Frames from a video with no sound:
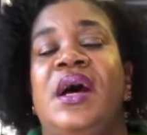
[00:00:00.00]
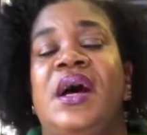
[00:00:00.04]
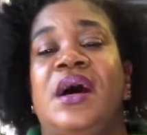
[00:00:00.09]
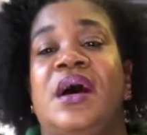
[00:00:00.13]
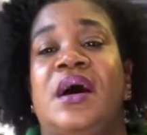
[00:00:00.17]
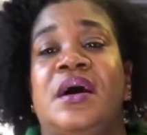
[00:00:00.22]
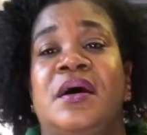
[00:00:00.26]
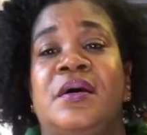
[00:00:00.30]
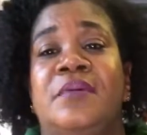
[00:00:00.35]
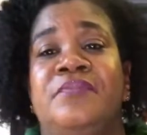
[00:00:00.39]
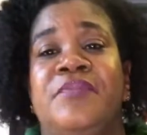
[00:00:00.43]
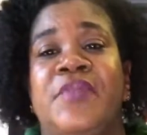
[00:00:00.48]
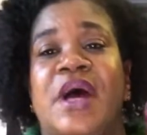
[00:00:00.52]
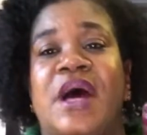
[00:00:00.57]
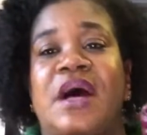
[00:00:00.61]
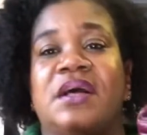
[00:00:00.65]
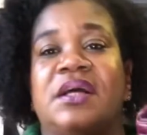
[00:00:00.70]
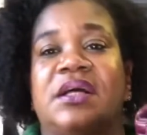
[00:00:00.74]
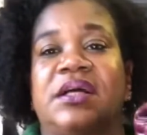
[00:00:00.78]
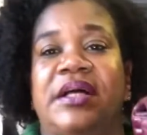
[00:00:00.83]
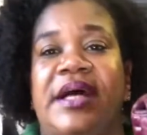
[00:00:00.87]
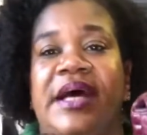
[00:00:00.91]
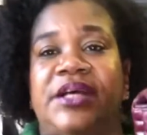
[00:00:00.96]

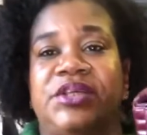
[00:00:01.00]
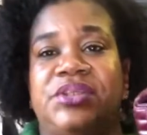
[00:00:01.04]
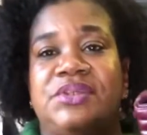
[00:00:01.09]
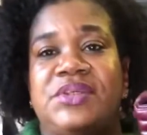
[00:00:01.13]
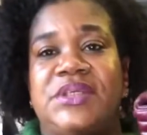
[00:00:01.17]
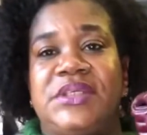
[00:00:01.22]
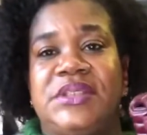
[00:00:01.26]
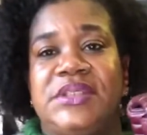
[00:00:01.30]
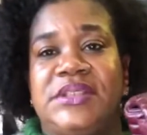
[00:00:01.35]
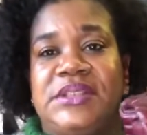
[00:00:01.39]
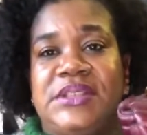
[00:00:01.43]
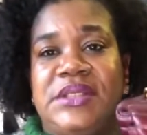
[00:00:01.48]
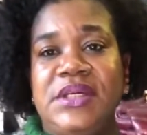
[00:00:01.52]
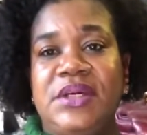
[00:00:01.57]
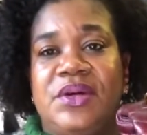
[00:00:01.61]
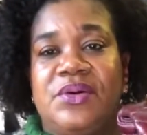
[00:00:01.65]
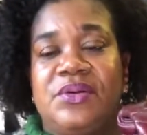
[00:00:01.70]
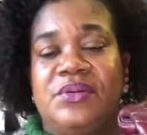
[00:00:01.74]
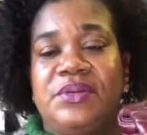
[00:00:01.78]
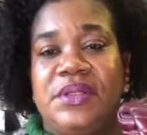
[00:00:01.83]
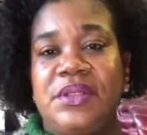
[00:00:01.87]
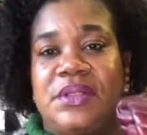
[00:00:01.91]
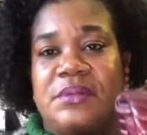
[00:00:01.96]
As you can see,
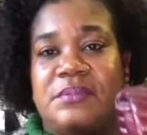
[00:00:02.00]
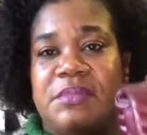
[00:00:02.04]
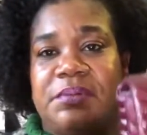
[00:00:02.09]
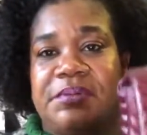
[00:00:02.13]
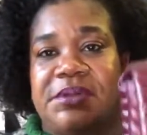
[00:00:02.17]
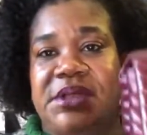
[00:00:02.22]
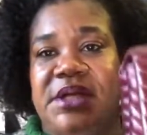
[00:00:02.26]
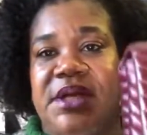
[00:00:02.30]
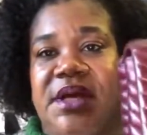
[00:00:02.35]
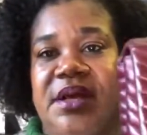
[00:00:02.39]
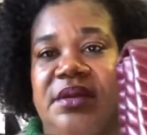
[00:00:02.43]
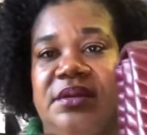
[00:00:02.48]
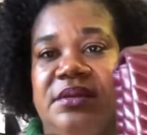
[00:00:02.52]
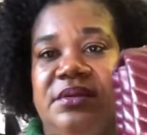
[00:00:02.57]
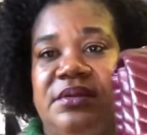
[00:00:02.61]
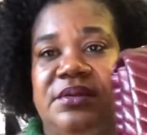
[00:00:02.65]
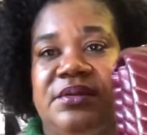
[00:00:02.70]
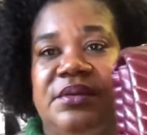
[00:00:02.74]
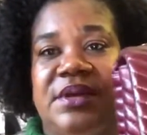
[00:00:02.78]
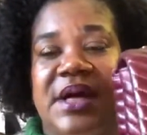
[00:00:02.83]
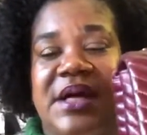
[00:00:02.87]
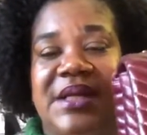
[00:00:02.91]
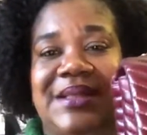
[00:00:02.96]
holding them up together,
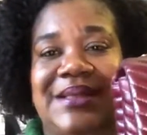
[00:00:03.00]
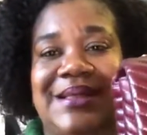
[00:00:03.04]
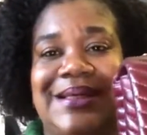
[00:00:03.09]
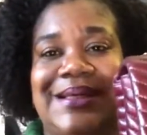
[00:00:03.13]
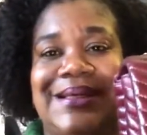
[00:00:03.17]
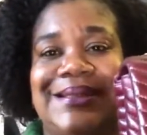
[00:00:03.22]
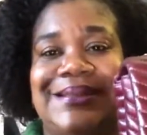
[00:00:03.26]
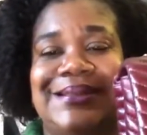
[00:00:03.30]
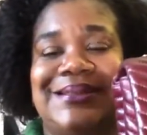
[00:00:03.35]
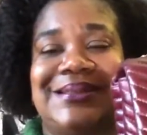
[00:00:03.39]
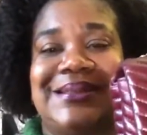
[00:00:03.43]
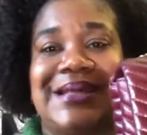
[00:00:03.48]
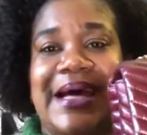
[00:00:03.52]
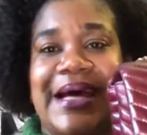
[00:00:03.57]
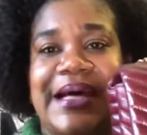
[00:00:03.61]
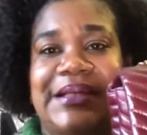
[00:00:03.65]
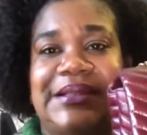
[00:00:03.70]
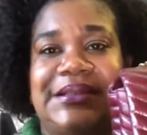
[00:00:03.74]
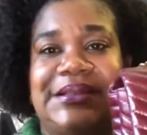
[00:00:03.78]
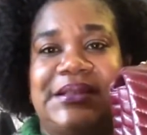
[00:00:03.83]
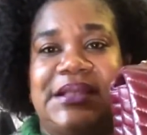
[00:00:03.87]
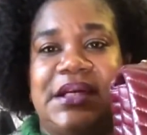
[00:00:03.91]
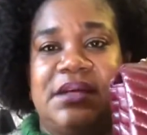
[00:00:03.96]
they're not the
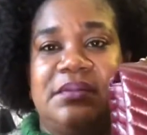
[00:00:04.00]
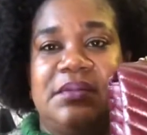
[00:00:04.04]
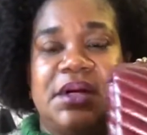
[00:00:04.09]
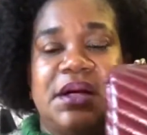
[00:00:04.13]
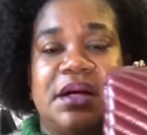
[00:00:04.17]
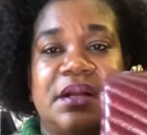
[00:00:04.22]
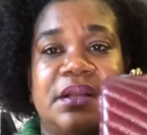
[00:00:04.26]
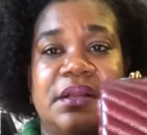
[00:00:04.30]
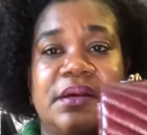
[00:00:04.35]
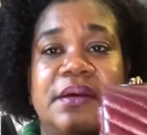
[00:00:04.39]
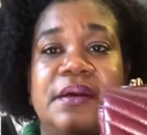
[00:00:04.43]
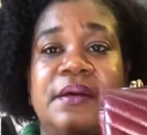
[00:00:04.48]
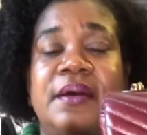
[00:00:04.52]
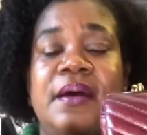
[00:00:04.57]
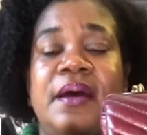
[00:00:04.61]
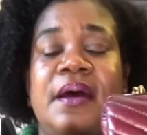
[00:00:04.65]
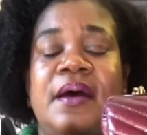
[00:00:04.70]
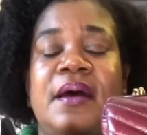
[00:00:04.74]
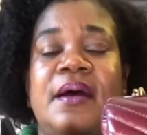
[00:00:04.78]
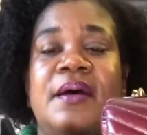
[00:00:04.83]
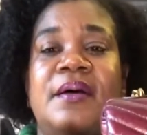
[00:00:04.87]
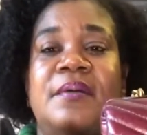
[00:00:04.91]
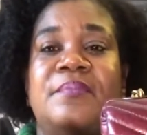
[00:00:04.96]
exact same color,
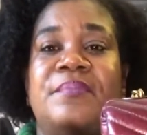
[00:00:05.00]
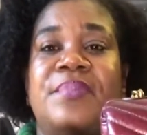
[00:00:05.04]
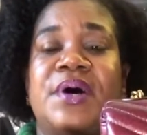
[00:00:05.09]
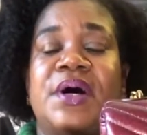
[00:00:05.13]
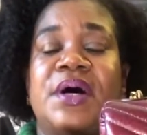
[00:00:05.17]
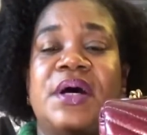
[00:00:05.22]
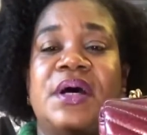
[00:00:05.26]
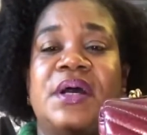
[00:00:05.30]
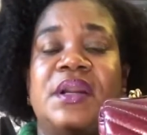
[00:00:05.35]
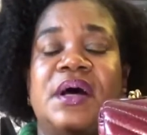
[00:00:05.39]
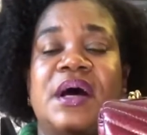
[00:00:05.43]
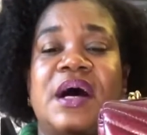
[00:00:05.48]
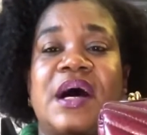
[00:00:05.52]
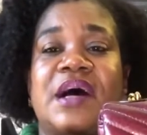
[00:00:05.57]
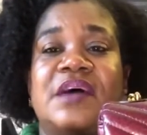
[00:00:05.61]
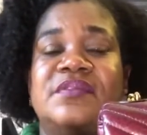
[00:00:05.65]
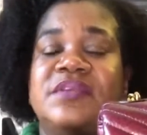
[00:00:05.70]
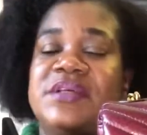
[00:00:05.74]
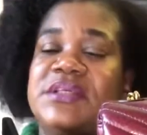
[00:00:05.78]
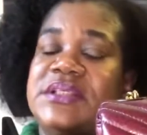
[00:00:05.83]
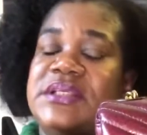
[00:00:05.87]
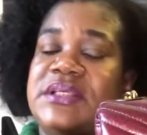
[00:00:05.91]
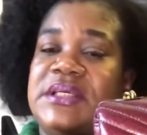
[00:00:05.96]
but
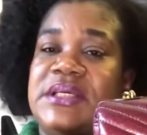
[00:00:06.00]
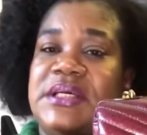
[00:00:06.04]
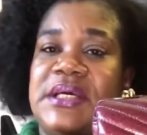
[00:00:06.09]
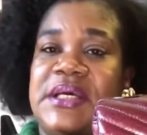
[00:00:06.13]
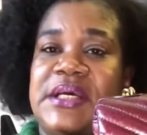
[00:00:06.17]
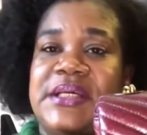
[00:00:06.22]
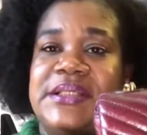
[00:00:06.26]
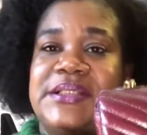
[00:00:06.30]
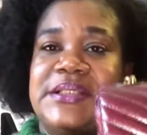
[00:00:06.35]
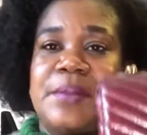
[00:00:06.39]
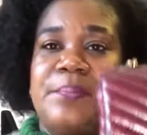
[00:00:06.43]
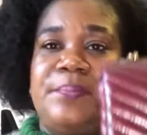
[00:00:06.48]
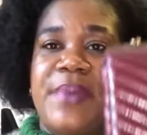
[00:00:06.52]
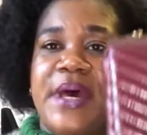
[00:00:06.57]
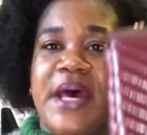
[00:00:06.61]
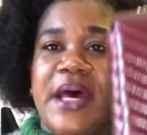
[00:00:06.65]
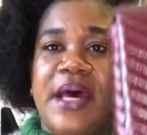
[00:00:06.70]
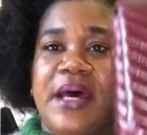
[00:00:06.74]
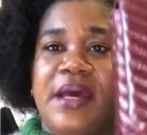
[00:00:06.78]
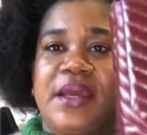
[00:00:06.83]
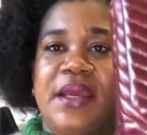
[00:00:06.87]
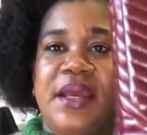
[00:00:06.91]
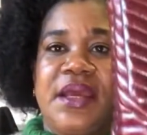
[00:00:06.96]
obviously it's a
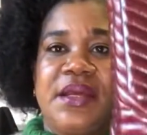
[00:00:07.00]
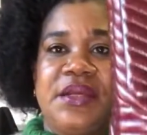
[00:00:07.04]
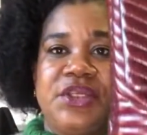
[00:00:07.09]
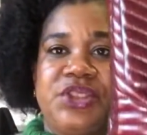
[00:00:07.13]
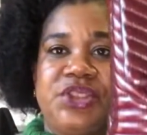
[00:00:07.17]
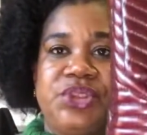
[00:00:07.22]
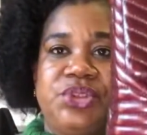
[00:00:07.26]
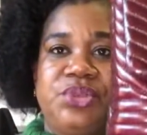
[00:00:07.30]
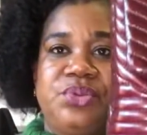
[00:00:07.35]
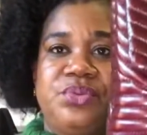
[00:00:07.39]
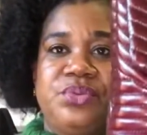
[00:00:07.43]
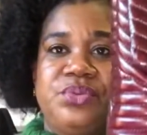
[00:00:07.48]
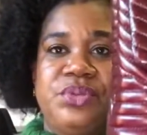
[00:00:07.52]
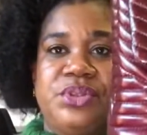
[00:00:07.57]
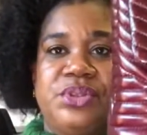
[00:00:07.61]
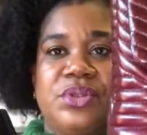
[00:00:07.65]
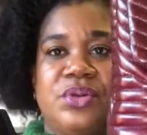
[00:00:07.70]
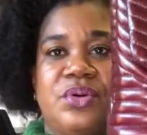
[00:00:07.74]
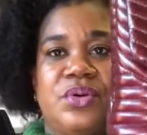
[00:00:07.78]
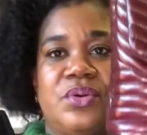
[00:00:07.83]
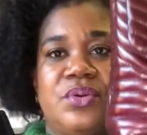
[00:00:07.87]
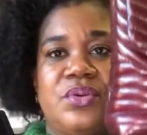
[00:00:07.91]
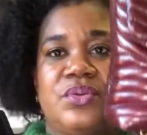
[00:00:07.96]
bag and a shoe,
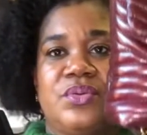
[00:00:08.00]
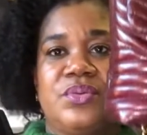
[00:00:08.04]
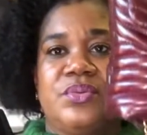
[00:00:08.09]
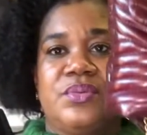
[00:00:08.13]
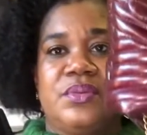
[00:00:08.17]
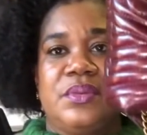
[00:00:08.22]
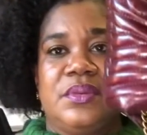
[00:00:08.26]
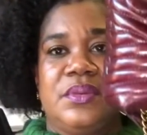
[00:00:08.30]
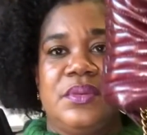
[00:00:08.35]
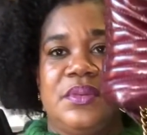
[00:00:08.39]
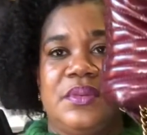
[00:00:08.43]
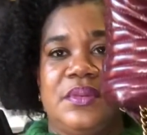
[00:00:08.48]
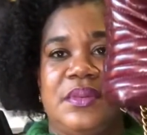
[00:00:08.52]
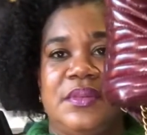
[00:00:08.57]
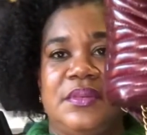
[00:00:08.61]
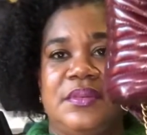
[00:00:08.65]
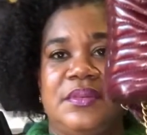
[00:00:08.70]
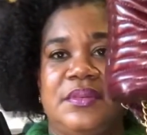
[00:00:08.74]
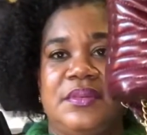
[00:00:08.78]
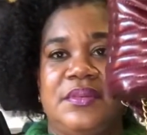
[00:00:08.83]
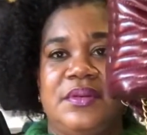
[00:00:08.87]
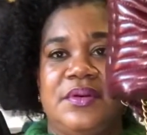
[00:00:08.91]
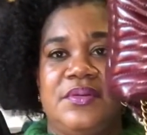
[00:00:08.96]
so
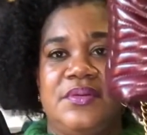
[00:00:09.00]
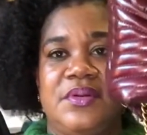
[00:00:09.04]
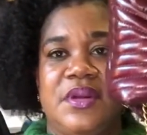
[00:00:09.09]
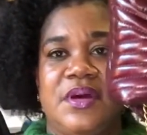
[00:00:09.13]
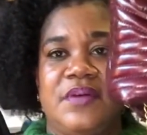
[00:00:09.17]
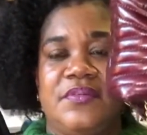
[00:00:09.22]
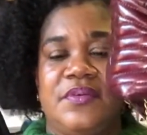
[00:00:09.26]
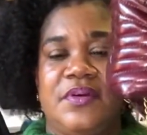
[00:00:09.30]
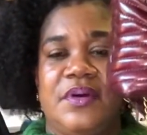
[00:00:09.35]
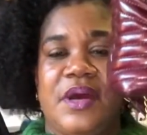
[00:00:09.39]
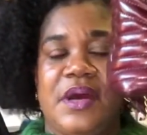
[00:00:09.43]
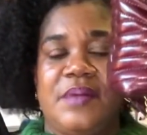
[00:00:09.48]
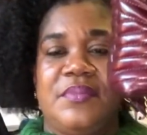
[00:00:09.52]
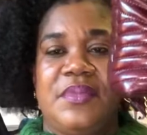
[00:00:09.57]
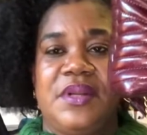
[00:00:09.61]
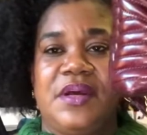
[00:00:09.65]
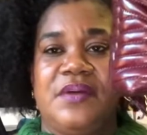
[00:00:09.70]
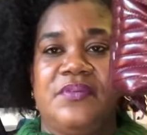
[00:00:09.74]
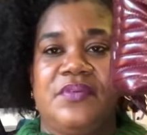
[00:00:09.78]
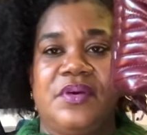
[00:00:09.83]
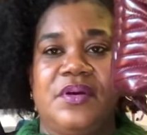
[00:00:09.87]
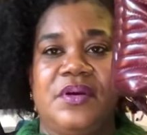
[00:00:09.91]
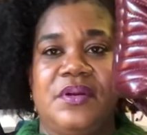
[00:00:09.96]
I'm
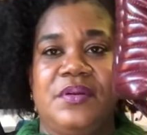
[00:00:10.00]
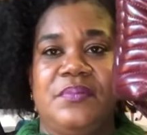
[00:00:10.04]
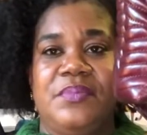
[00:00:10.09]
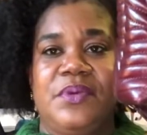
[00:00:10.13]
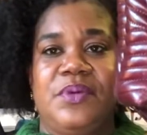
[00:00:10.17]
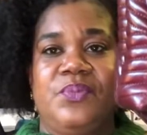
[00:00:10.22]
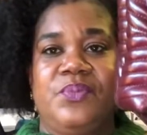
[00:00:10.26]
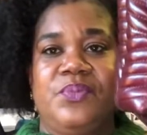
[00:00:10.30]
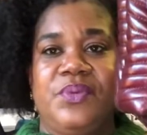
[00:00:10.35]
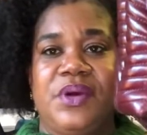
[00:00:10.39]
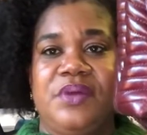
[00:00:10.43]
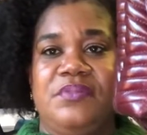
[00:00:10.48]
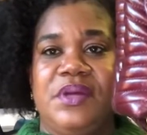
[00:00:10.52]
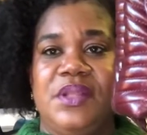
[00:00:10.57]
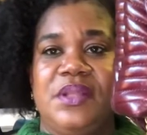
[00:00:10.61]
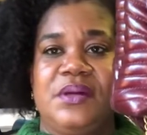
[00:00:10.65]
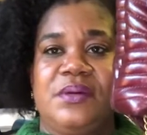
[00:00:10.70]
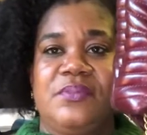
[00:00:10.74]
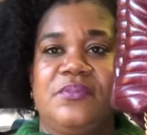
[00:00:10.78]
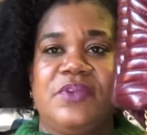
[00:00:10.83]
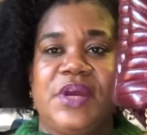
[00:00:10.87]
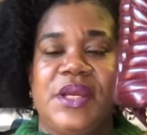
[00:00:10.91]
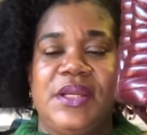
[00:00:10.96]
never going to be wearing
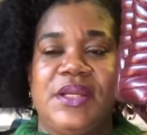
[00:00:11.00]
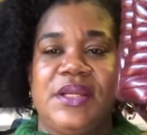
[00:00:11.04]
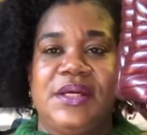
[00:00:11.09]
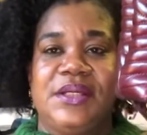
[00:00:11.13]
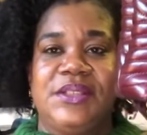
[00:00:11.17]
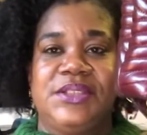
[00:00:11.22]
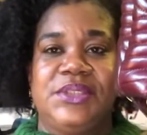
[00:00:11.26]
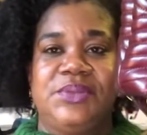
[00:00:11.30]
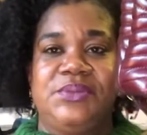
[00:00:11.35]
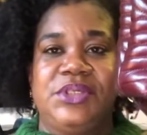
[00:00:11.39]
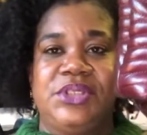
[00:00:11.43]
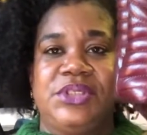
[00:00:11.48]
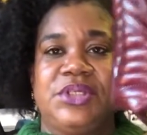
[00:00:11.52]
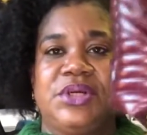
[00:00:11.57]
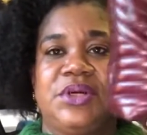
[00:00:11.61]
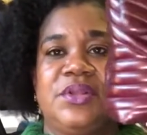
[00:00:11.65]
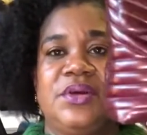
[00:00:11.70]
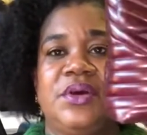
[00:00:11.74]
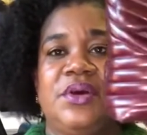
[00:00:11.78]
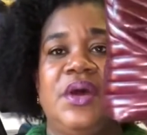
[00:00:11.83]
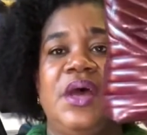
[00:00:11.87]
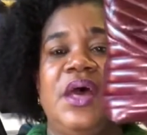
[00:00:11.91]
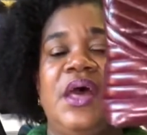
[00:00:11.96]
them right next to each
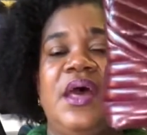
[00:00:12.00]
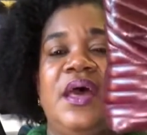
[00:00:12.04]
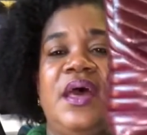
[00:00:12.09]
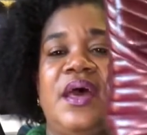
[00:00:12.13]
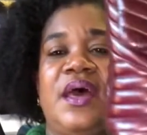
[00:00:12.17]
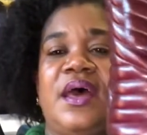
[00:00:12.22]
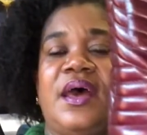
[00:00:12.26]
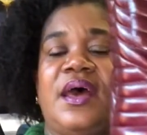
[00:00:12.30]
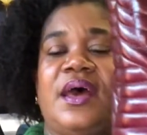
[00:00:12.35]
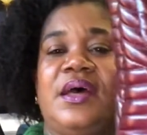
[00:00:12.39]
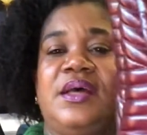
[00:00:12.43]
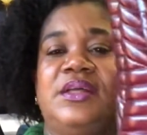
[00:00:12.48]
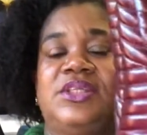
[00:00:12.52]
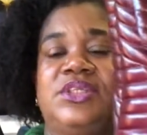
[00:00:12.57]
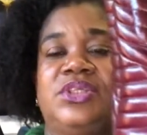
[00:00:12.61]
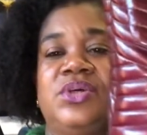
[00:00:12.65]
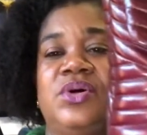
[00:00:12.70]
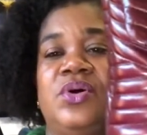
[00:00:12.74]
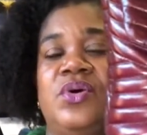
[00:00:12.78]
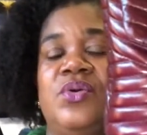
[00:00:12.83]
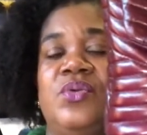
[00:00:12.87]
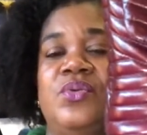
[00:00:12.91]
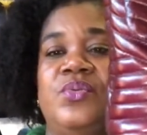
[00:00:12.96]
other. And
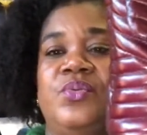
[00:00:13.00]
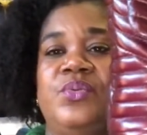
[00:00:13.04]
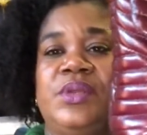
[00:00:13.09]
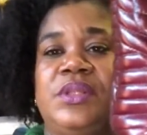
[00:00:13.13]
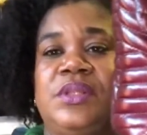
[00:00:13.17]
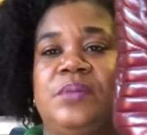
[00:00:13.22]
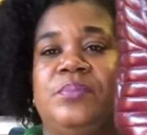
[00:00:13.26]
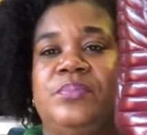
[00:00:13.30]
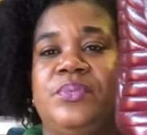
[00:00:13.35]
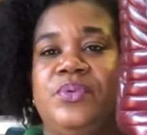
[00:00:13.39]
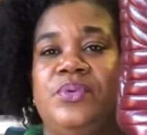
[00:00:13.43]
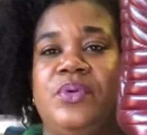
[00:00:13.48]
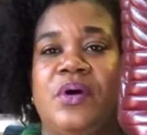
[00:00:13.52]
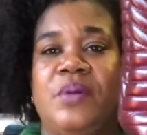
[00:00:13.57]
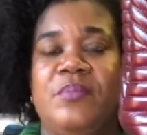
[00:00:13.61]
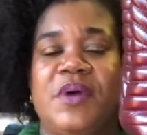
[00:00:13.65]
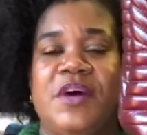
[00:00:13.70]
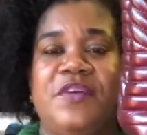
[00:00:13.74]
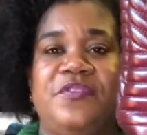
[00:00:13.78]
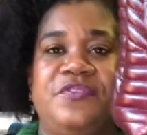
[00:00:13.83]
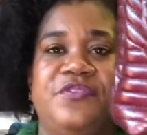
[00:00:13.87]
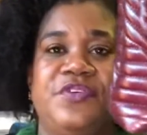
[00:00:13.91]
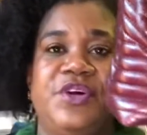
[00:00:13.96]
so with the boot on
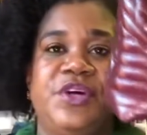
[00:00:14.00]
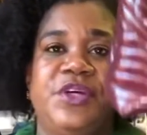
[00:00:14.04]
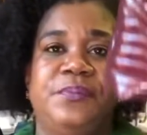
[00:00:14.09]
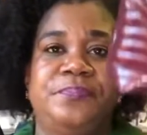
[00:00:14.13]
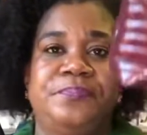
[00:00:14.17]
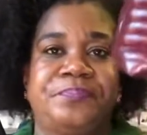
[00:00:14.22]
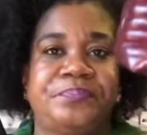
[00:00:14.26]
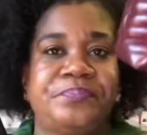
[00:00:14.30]
my foot